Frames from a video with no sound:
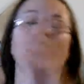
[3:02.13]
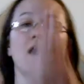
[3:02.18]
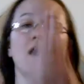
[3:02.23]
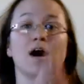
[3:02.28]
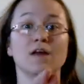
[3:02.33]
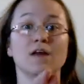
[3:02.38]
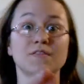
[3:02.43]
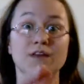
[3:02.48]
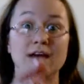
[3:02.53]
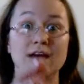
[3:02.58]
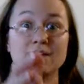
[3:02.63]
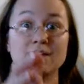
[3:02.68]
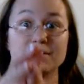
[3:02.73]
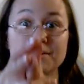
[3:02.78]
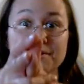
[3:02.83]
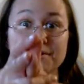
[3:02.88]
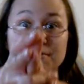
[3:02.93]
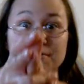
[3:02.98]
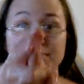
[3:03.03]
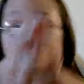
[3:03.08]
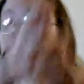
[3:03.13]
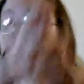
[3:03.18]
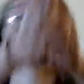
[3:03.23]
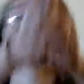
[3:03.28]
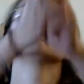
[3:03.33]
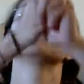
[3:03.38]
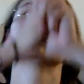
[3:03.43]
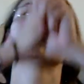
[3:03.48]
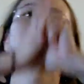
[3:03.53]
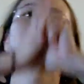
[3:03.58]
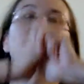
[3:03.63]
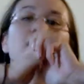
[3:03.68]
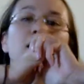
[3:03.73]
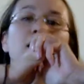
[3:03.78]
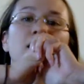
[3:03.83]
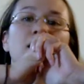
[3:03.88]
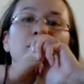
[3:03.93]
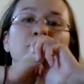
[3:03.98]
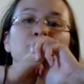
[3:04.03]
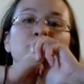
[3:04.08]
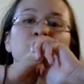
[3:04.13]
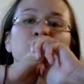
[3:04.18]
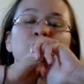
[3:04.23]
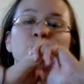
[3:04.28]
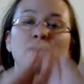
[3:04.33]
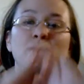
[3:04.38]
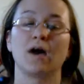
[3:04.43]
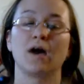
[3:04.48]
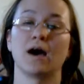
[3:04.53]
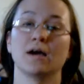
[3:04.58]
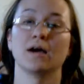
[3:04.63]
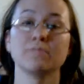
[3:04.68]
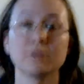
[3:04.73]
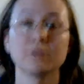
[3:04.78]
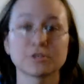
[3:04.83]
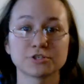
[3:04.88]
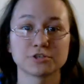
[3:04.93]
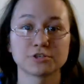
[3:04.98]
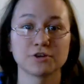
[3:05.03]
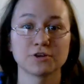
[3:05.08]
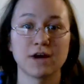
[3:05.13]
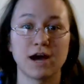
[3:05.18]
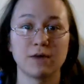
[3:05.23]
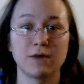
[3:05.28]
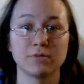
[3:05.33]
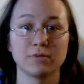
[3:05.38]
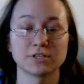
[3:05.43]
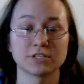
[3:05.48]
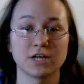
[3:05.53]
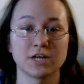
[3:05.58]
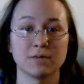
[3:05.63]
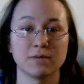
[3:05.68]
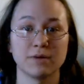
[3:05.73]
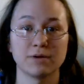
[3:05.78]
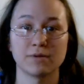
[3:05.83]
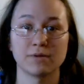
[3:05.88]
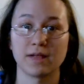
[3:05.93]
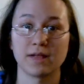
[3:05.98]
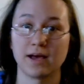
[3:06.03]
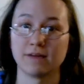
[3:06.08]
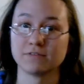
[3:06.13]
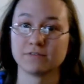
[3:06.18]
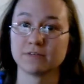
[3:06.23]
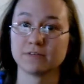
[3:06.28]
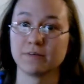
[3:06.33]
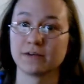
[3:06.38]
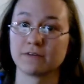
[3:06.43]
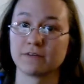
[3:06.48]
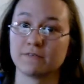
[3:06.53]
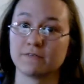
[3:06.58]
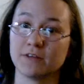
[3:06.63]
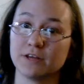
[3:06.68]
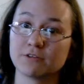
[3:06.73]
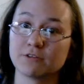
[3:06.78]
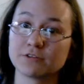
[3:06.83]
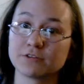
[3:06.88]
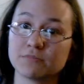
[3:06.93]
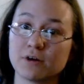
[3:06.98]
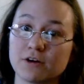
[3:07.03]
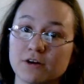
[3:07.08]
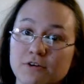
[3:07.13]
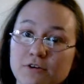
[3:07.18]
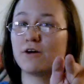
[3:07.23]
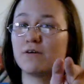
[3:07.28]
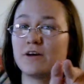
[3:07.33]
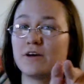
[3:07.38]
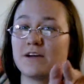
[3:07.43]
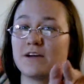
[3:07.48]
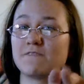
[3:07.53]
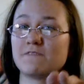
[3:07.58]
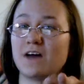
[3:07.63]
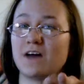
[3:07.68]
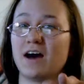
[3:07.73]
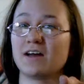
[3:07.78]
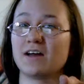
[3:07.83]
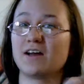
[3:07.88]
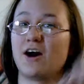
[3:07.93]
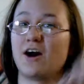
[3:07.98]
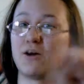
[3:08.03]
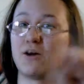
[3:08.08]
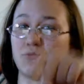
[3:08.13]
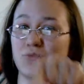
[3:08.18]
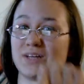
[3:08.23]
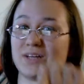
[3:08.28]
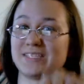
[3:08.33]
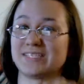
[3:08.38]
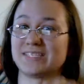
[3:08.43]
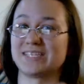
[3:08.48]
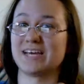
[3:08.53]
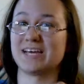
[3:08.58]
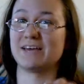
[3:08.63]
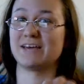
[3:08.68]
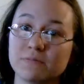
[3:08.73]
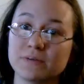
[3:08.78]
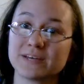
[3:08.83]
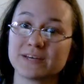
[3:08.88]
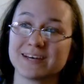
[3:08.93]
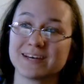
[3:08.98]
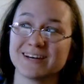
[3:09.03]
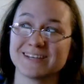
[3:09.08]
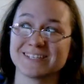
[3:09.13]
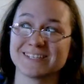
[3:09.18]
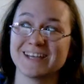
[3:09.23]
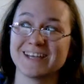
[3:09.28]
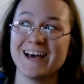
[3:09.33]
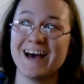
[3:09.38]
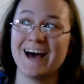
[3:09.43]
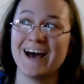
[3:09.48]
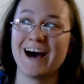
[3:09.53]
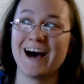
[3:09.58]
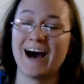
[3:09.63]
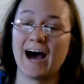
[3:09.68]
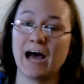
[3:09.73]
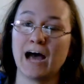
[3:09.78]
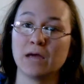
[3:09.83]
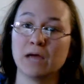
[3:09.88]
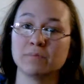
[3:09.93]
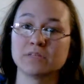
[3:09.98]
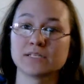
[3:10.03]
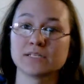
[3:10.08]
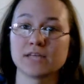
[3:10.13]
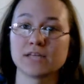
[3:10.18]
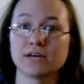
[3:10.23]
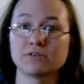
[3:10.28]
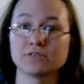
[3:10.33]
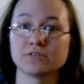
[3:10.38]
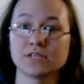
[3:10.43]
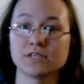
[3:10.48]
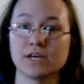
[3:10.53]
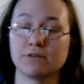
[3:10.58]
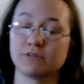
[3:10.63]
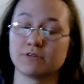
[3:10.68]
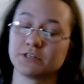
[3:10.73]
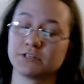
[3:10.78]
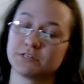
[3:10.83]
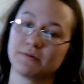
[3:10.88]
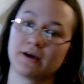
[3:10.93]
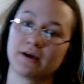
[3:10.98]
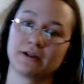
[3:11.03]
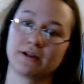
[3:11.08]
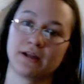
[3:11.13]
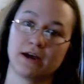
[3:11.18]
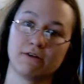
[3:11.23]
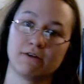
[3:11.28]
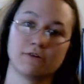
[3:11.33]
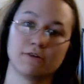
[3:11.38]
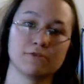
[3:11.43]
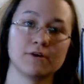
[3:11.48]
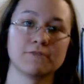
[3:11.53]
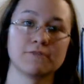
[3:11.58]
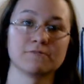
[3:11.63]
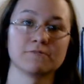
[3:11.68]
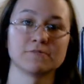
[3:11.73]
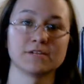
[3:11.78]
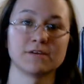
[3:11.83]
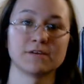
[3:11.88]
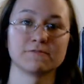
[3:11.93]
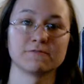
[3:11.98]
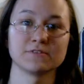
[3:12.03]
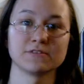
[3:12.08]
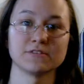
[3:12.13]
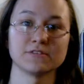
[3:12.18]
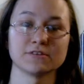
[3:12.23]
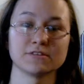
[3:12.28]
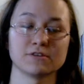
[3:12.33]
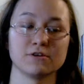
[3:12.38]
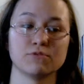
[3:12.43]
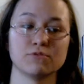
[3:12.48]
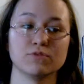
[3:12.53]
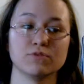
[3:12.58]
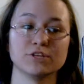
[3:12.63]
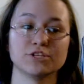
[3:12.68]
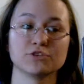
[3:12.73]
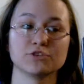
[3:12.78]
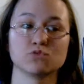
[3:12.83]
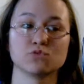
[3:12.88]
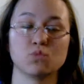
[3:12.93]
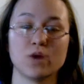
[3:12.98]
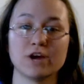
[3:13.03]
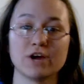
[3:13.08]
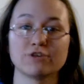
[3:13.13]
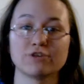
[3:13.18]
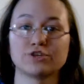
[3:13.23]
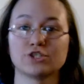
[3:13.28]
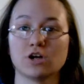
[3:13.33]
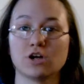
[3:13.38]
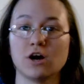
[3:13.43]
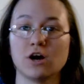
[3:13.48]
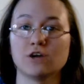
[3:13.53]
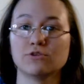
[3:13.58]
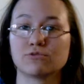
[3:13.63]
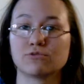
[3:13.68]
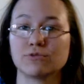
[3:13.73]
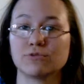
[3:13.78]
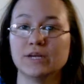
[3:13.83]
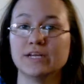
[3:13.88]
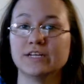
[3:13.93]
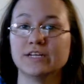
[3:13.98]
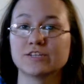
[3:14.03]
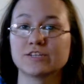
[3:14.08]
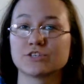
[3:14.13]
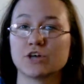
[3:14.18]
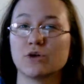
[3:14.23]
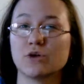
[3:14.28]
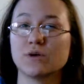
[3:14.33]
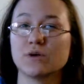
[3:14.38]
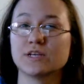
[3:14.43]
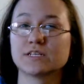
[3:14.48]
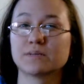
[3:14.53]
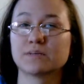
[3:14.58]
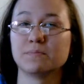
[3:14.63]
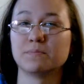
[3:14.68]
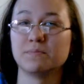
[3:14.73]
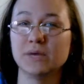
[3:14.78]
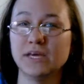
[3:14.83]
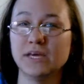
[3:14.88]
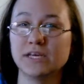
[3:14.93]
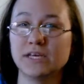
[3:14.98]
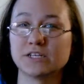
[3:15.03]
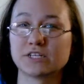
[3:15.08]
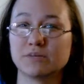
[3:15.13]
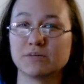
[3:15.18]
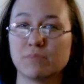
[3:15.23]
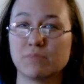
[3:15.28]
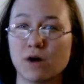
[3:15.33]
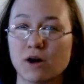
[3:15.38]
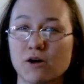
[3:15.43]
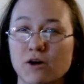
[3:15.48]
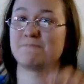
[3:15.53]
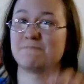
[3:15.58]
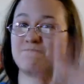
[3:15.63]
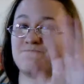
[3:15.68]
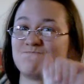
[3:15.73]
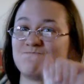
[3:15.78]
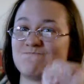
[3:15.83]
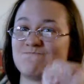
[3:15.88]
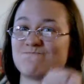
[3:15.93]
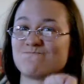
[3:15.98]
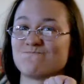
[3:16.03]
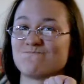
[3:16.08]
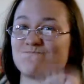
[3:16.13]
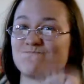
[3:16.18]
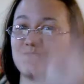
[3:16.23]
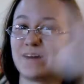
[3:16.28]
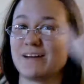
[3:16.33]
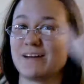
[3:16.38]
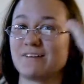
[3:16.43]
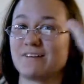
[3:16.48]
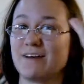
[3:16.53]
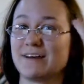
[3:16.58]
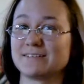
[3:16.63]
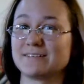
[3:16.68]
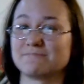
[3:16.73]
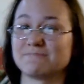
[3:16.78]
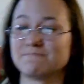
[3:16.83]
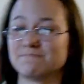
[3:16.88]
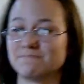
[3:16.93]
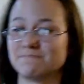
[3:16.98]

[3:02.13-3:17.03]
On that note, I'm not sure how much time I will have to make a video tomorrow, if not on Wednesday, because I'm in San Jose, which is about an hour away from San Francisco, which is where John Green is going to be tomorrow. Bye, you guys.